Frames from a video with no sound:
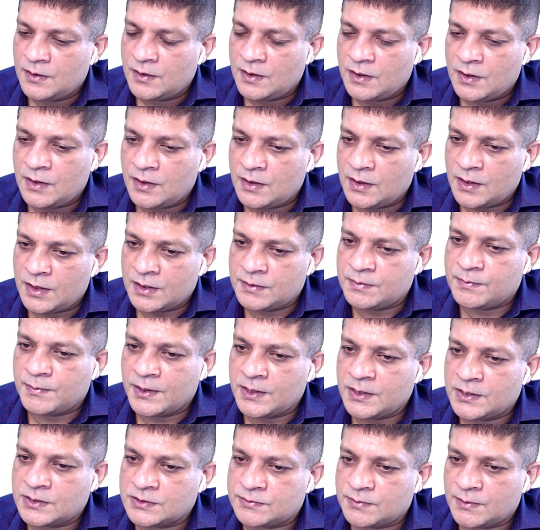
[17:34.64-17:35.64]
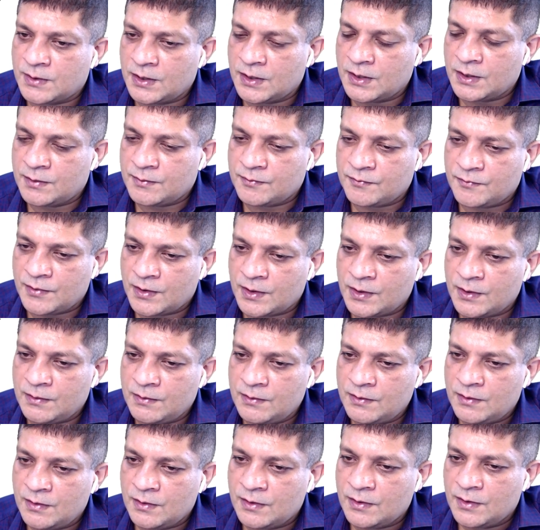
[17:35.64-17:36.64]
at -1 and 1,
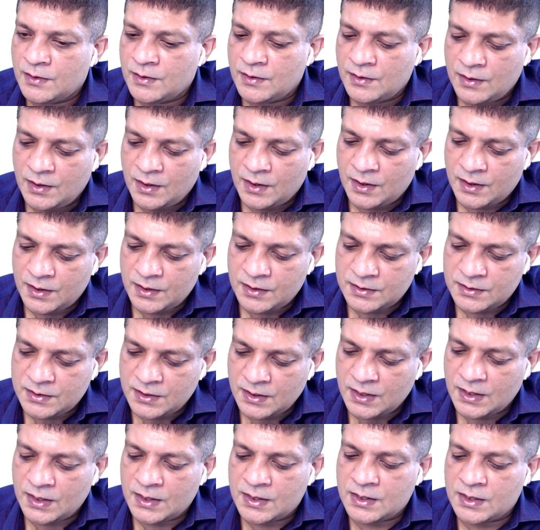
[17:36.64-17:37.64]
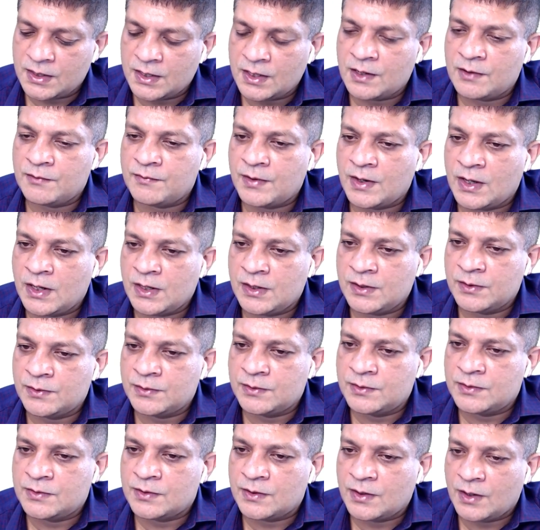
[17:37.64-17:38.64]
and they are real
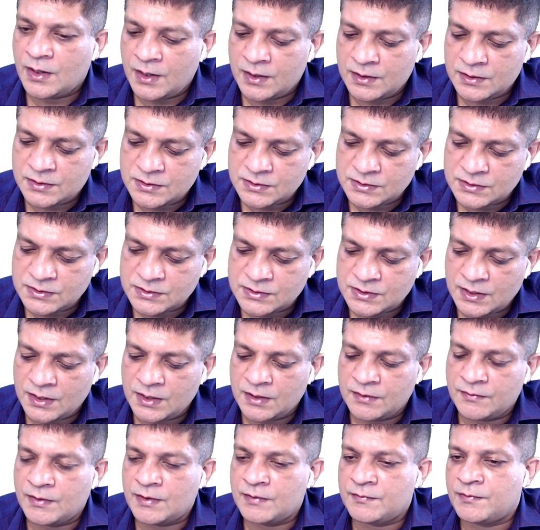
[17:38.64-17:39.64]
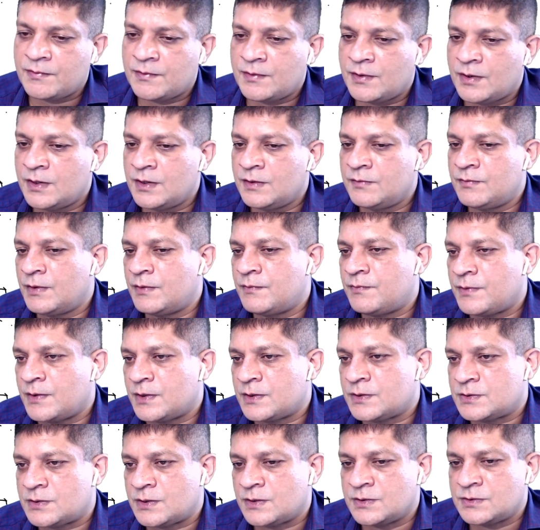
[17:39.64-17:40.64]
valued, and this is an even
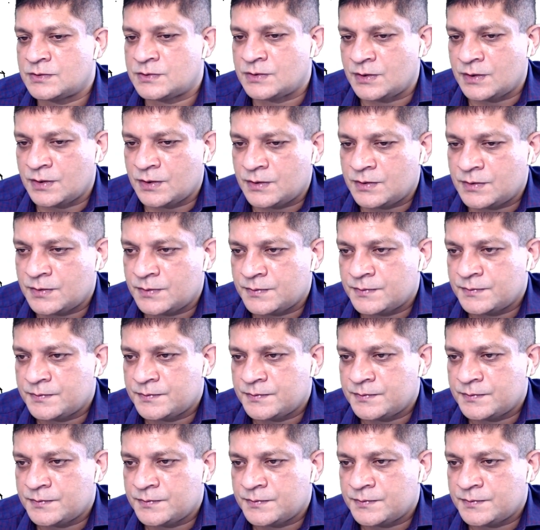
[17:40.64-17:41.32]
function, isn't it?